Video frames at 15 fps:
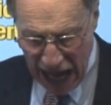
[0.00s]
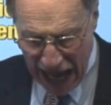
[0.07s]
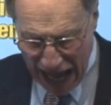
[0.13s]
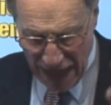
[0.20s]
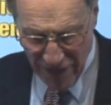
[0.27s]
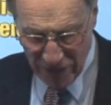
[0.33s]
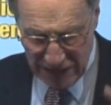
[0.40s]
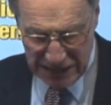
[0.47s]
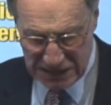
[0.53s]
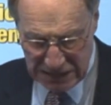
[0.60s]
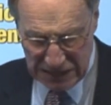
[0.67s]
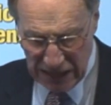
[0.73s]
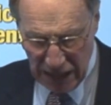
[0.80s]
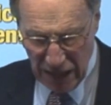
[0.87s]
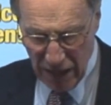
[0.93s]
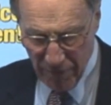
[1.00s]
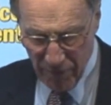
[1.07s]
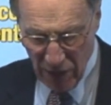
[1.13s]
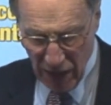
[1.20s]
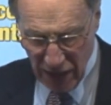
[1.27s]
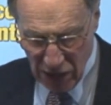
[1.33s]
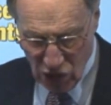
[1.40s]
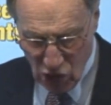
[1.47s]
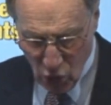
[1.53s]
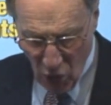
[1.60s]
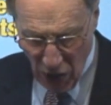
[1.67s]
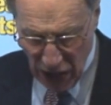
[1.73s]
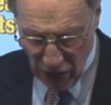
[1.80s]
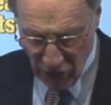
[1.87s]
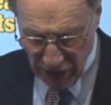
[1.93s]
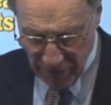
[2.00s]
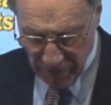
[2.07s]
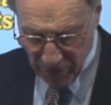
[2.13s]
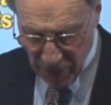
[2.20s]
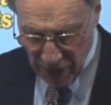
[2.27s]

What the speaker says: at this inquiry,